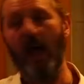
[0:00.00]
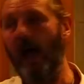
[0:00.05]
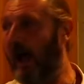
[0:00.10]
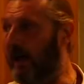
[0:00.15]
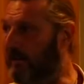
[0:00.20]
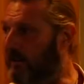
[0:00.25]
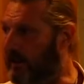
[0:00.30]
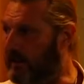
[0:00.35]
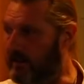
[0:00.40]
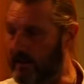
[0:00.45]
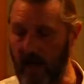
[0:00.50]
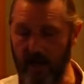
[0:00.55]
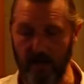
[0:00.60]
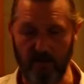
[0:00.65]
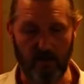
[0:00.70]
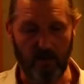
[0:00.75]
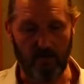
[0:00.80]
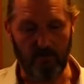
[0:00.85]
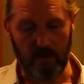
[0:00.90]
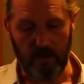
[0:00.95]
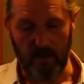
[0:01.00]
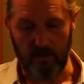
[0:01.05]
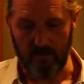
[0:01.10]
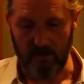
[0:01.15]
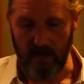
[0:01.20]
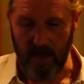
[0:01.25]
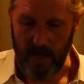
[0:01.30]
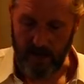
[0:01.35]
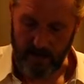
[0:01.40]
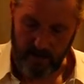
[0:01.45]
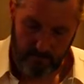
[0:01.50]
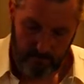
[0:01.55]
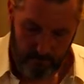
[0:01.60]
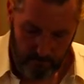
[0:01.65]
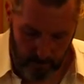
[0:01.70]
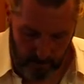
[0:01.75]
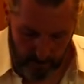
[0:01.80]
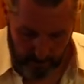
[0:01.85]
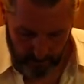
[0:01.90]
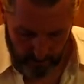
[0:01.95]
In the case of the attack
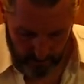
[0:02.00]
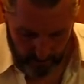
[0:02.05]
by